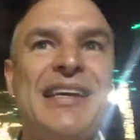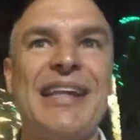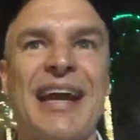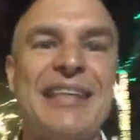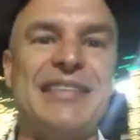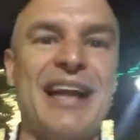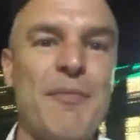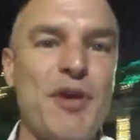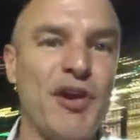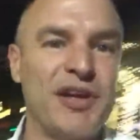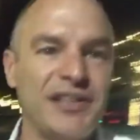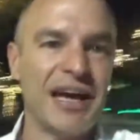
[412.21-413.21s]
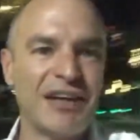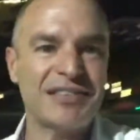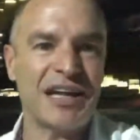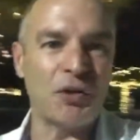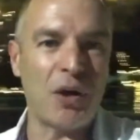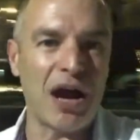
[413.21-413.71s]
Like I said, I'm here in
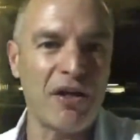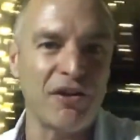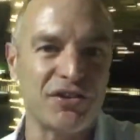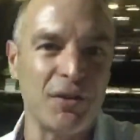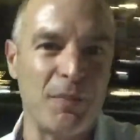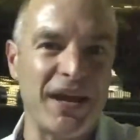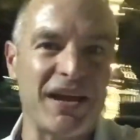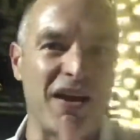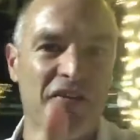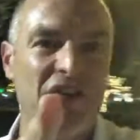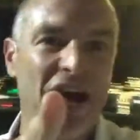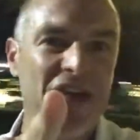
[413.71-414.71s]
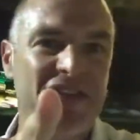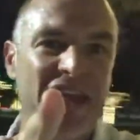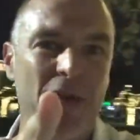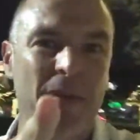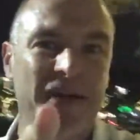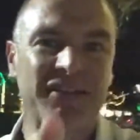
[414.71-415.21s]
downtown Doral. There's a big
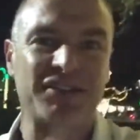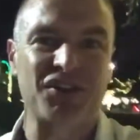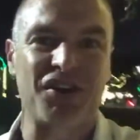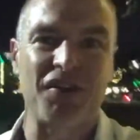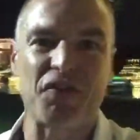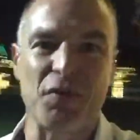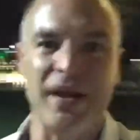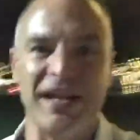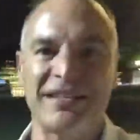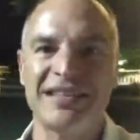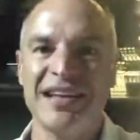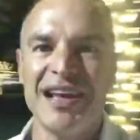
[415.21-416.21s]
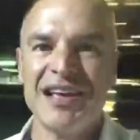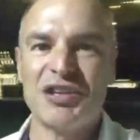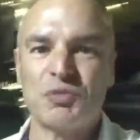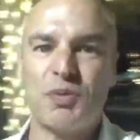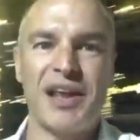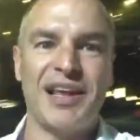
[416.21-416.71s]
5K about to start in a few minutes.
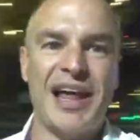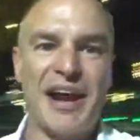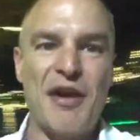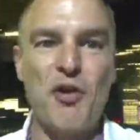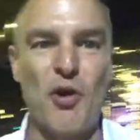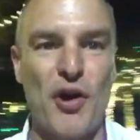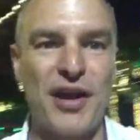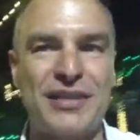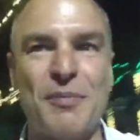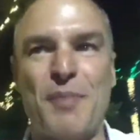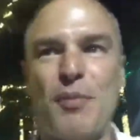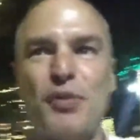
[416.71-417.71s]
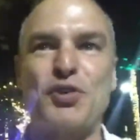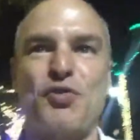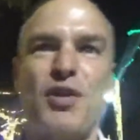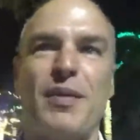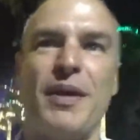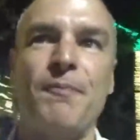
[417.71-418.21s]
There's probably a lot of noise and people
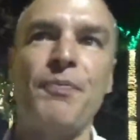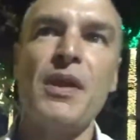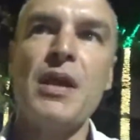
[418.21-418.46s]
screaming.